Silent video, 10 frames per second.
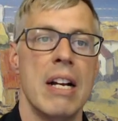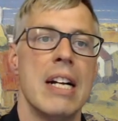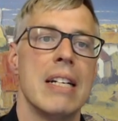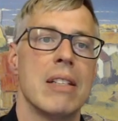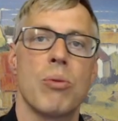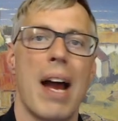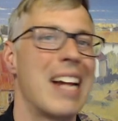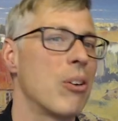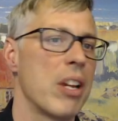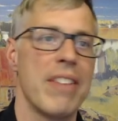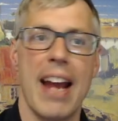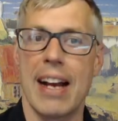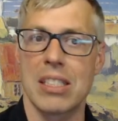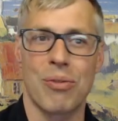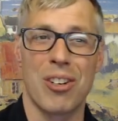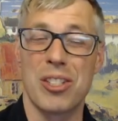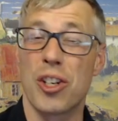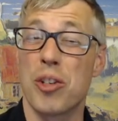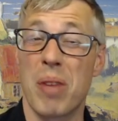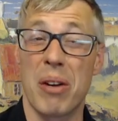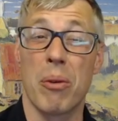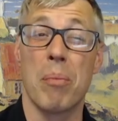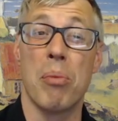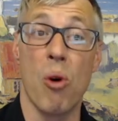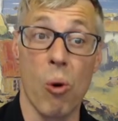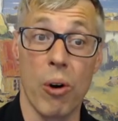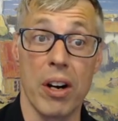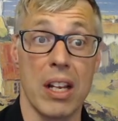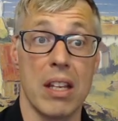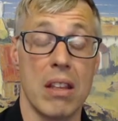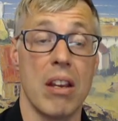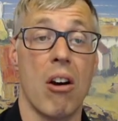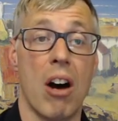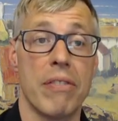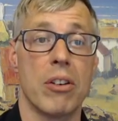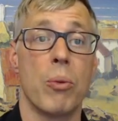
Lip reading: That's why I don't even ask for a termite report in the offer.